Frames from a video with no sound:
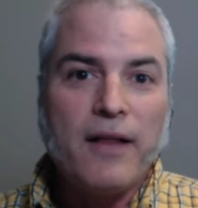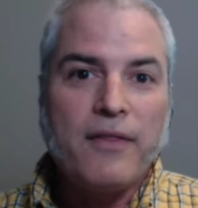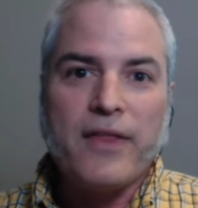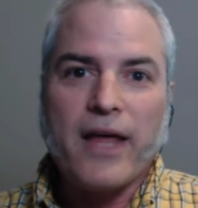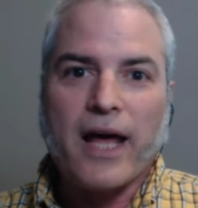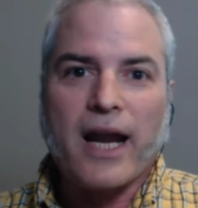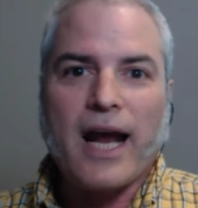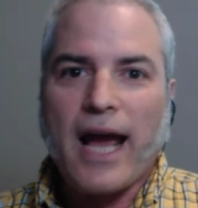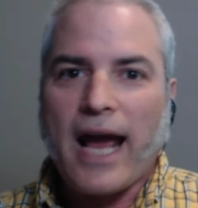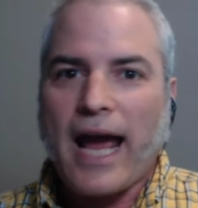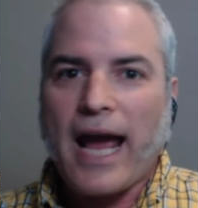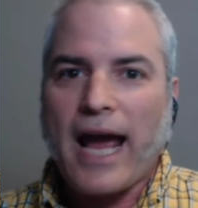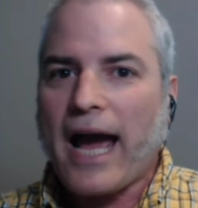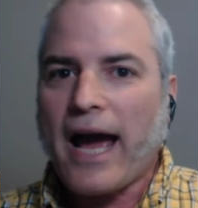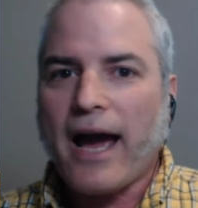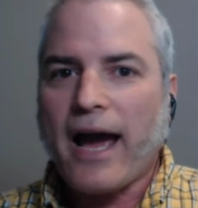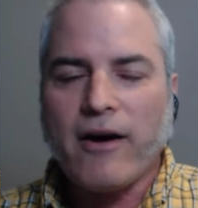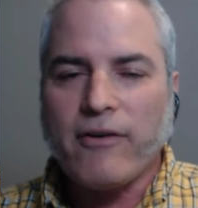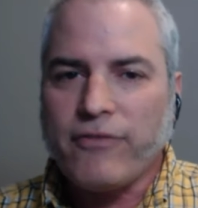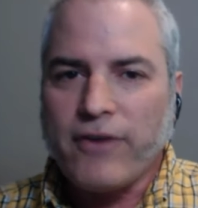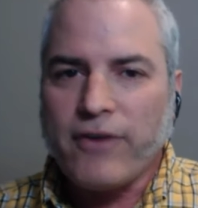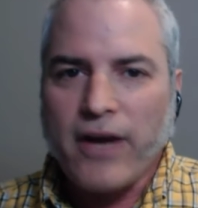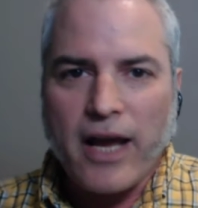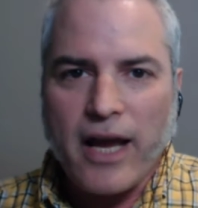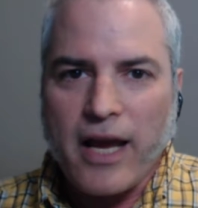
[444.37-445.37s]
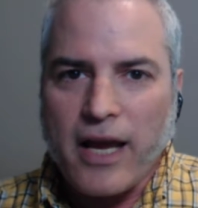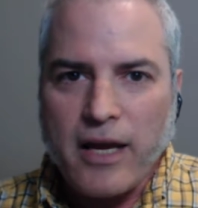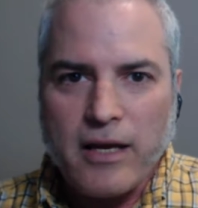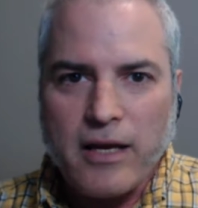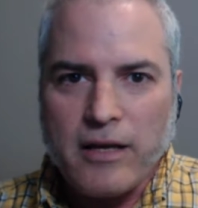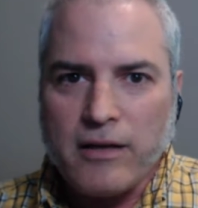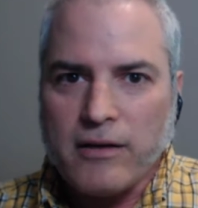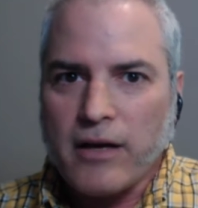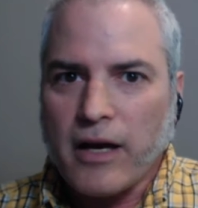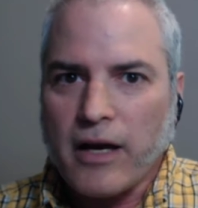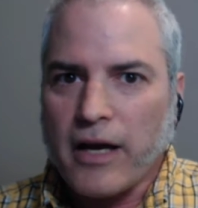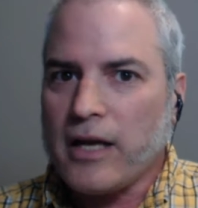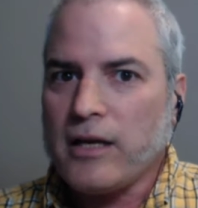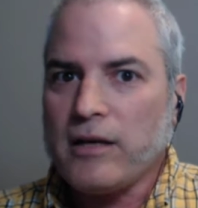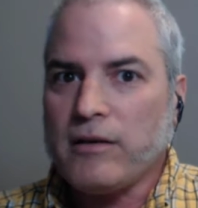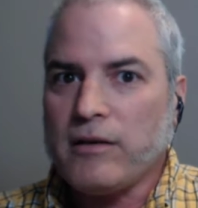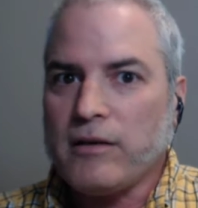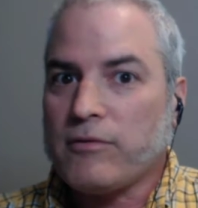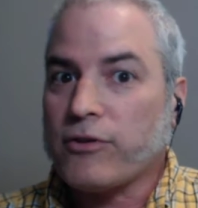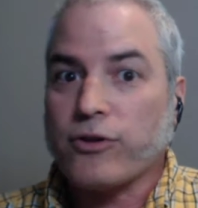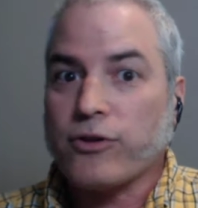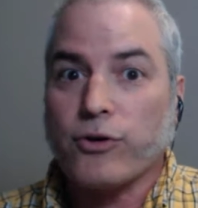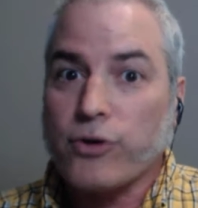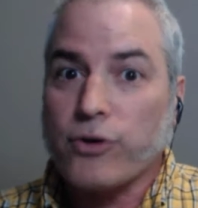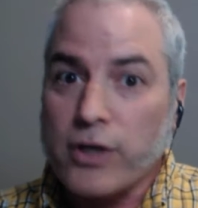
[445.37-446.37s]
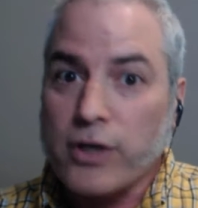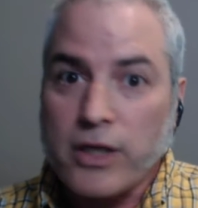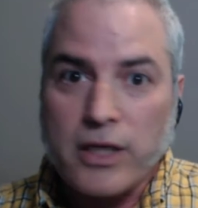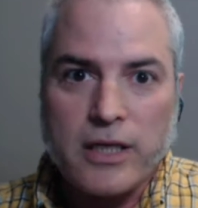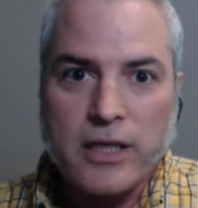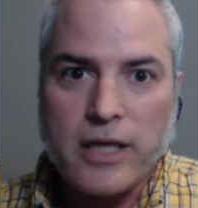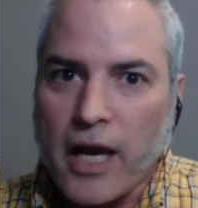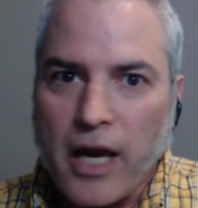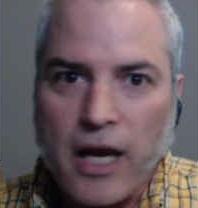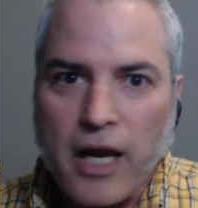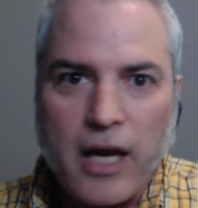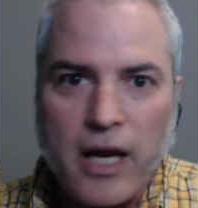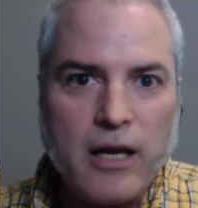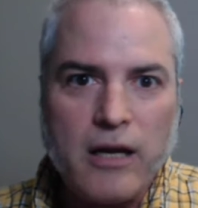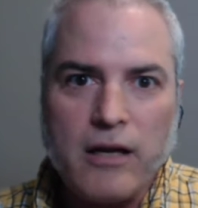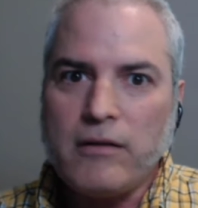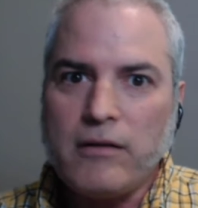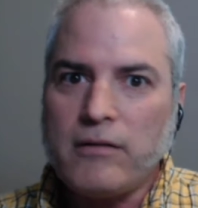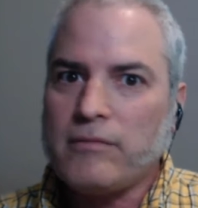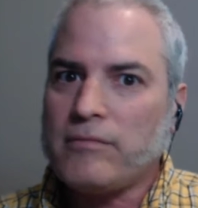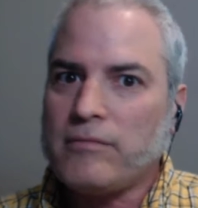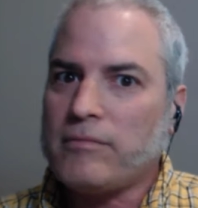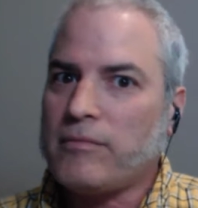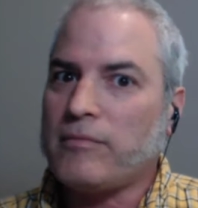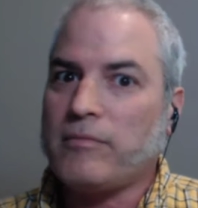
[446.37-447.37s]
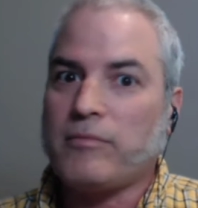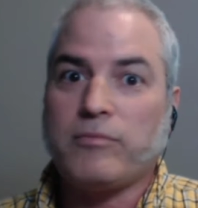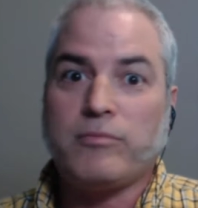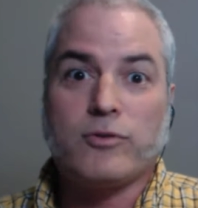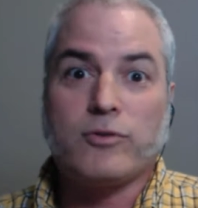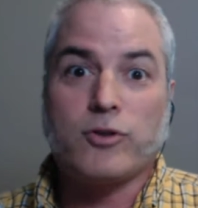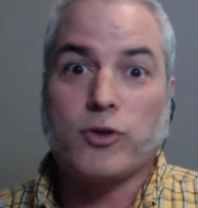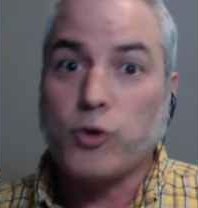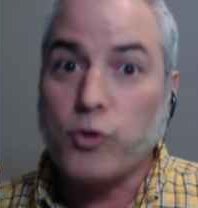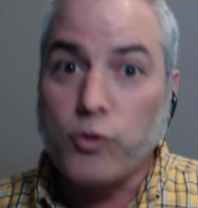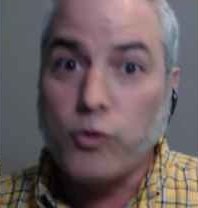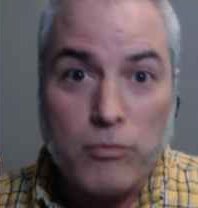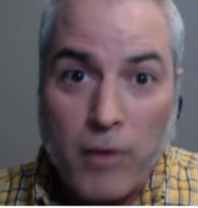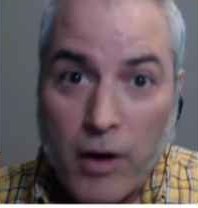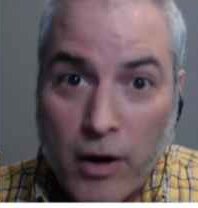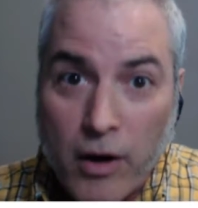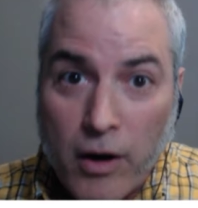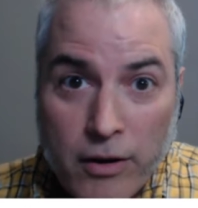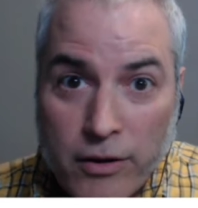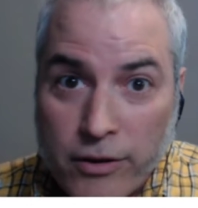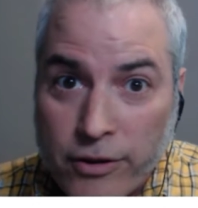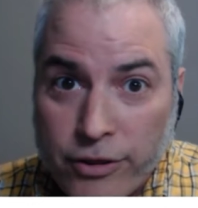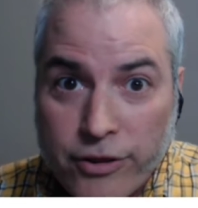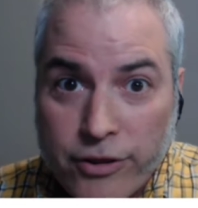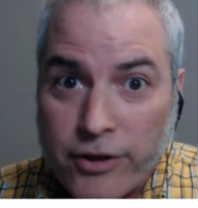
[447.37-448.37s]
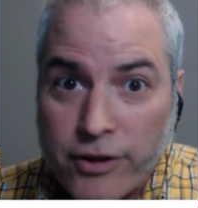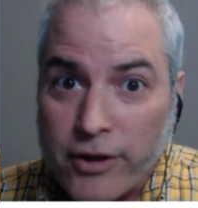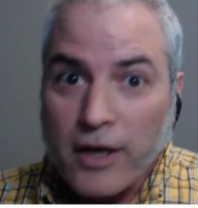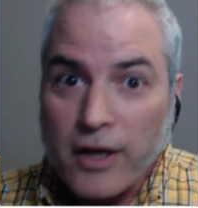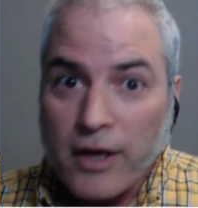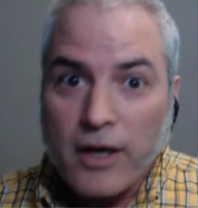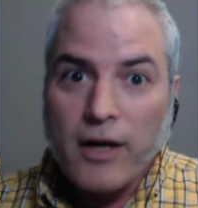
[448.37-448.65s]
that I have a 30-day, 2-month